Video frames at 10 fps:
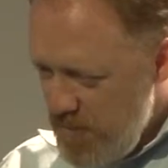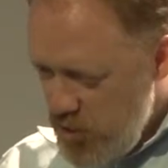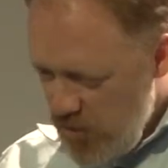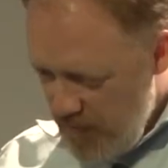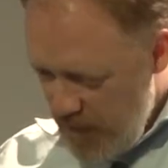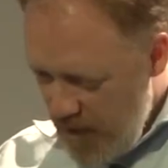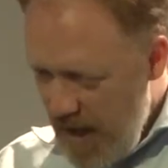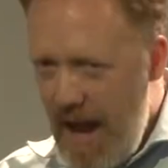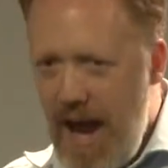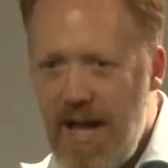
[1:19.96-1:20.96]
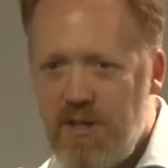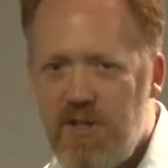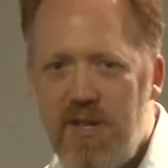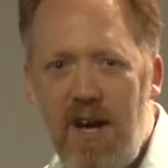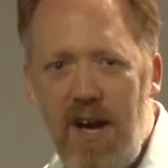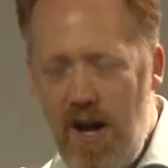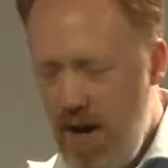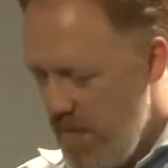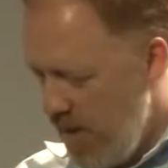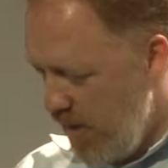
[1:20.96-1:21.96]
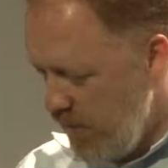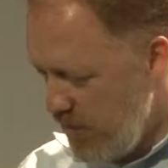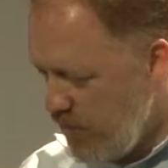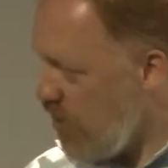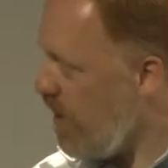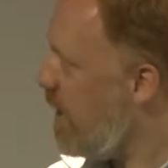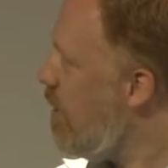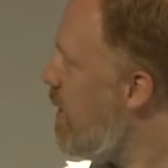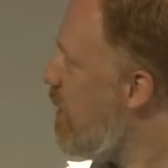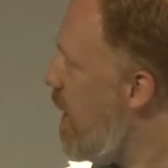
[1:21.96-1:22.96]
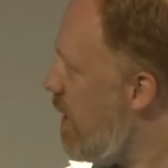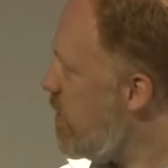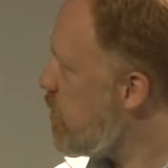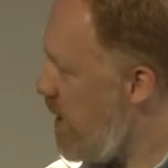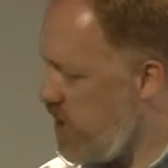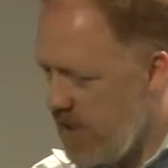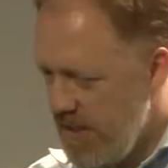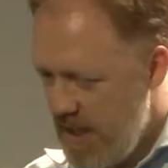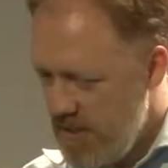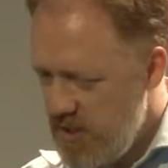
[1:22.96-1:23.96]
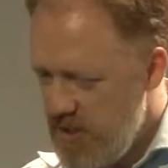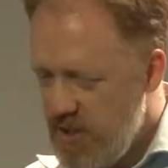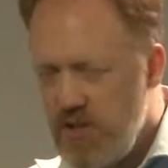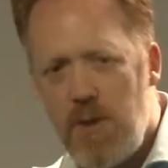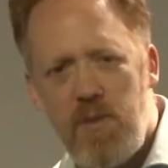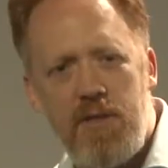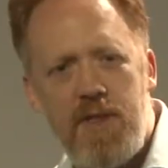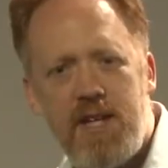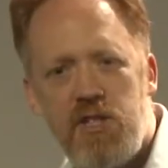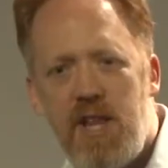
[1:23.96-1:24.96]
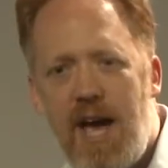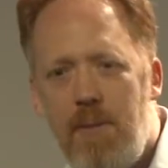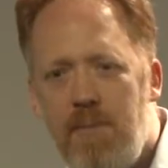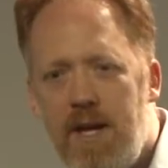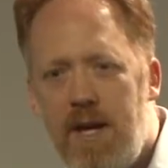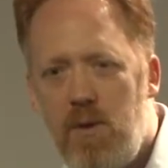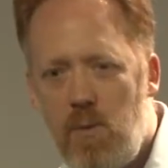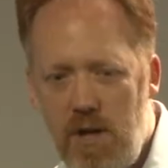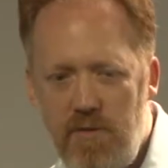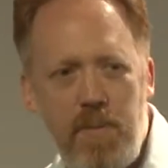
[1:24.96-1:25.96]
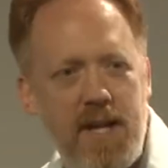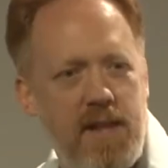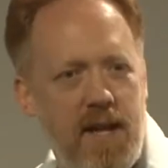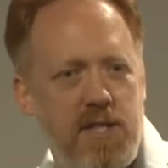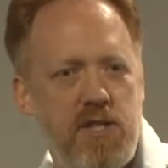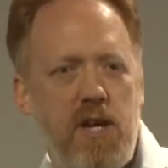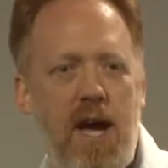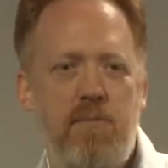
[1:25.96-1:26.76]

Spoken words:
I'm a geographer, and I want to talk a little bit about spatial analysis and some of the things that are happening in the world of big data